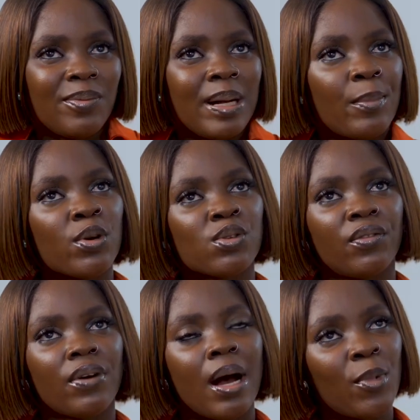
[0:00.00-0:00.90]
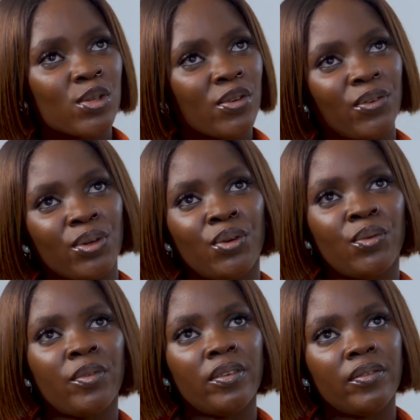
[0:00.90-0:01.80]
but I'm also for
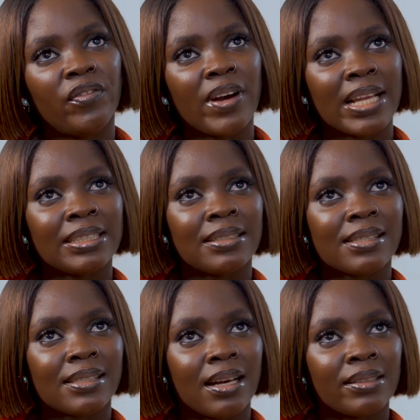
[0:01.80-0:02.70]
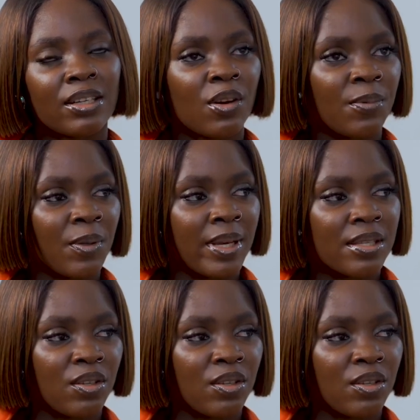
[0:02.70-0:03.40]
you finding the style that complements